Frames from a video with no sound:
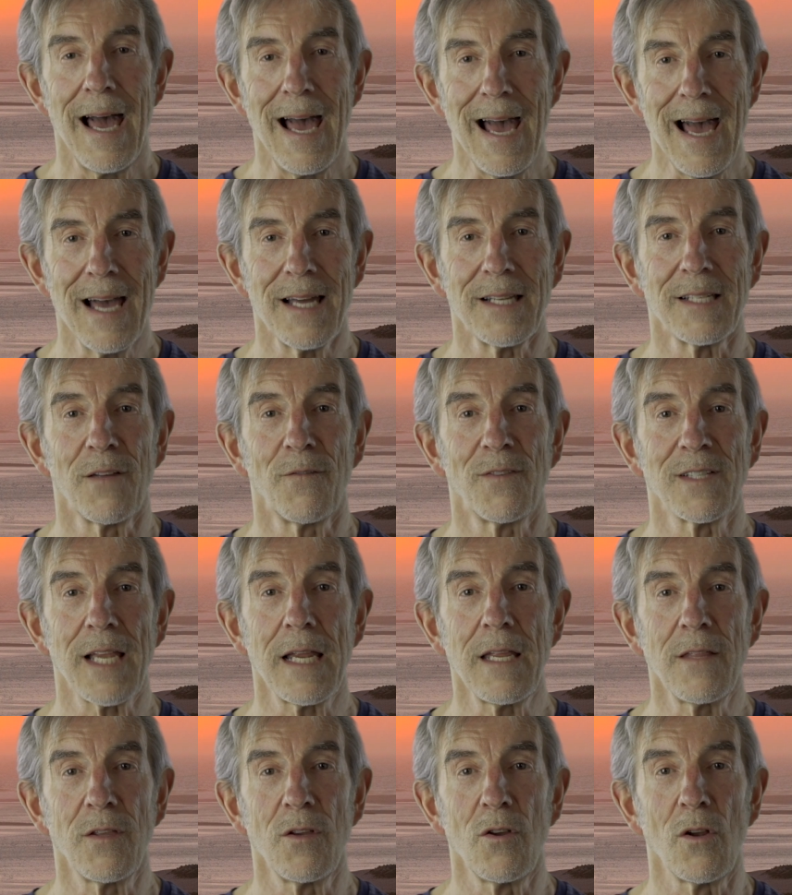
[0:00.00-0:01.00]
And if there's
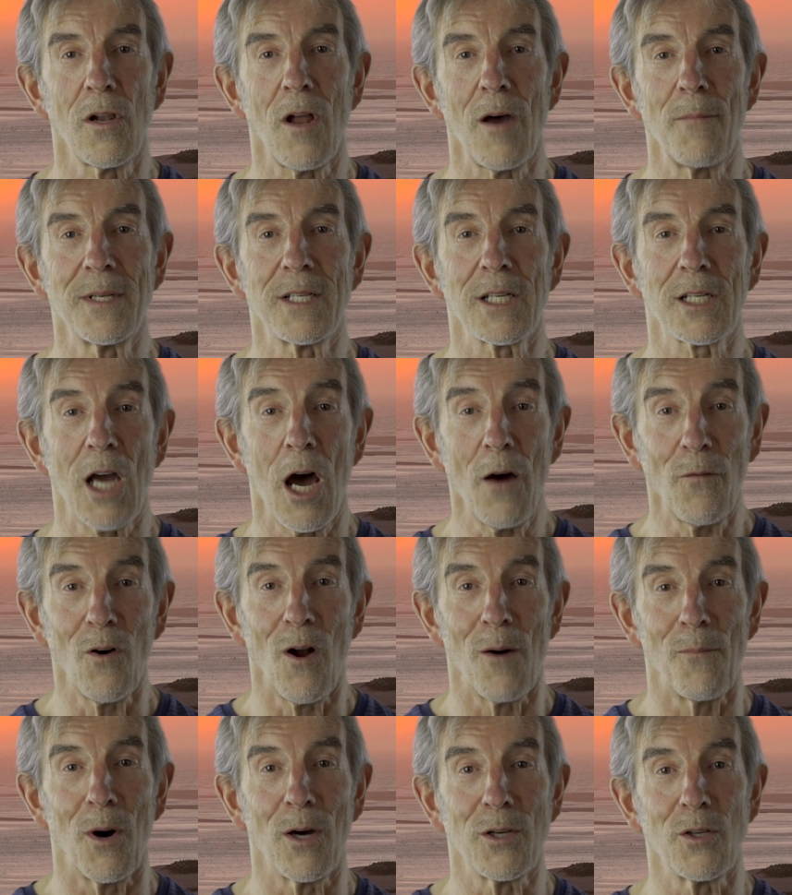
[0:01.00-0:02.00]
anything you'd like me to cover
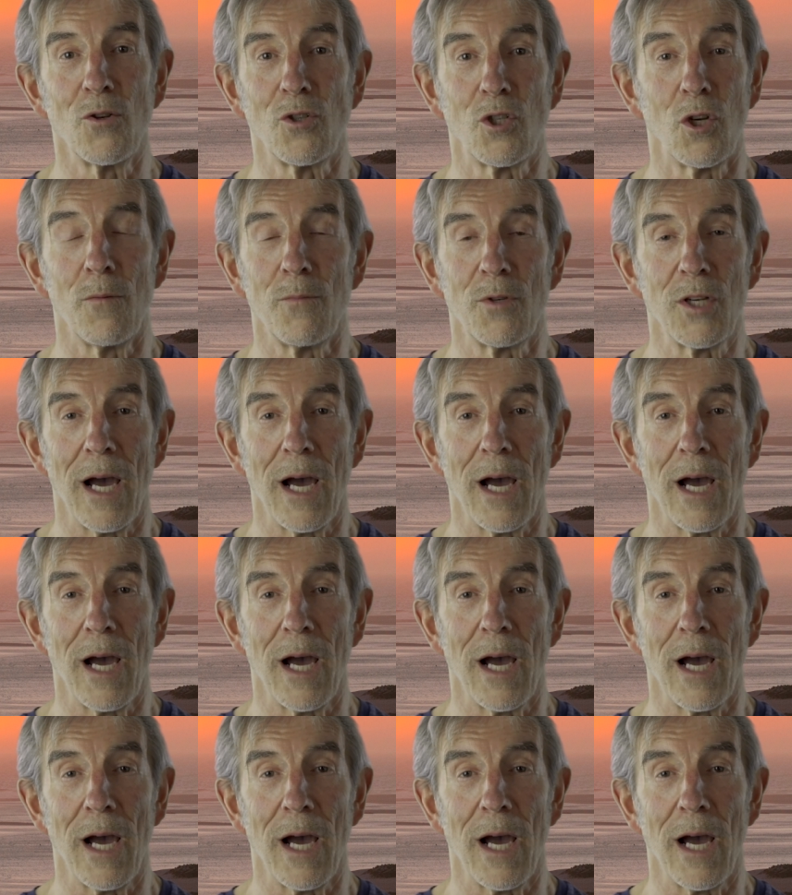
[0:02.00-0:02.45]
on my YouTube